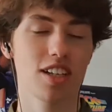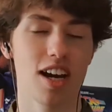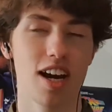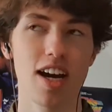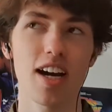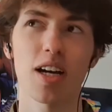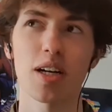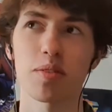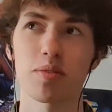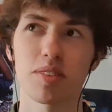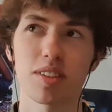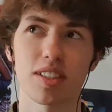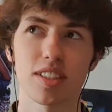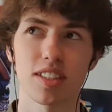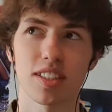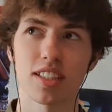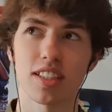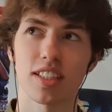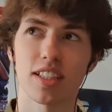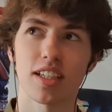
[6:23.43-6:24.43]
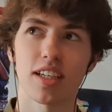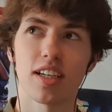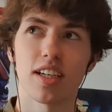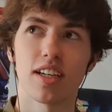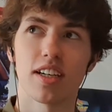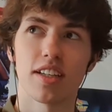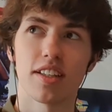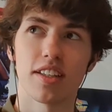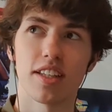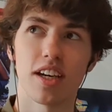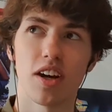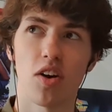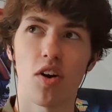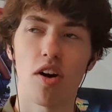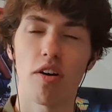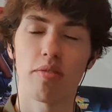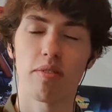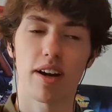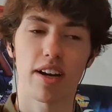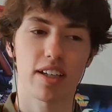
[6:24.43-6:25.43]
higher because like they
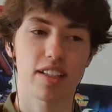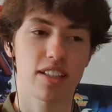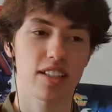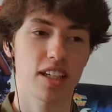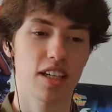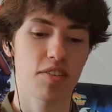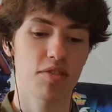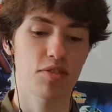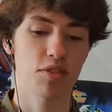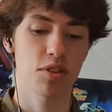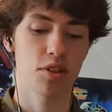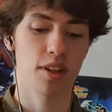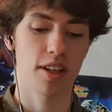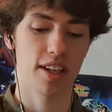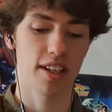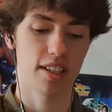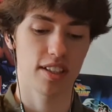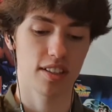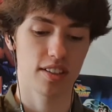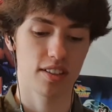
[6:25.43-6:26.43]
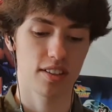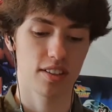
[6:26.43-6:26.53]
automatically give you like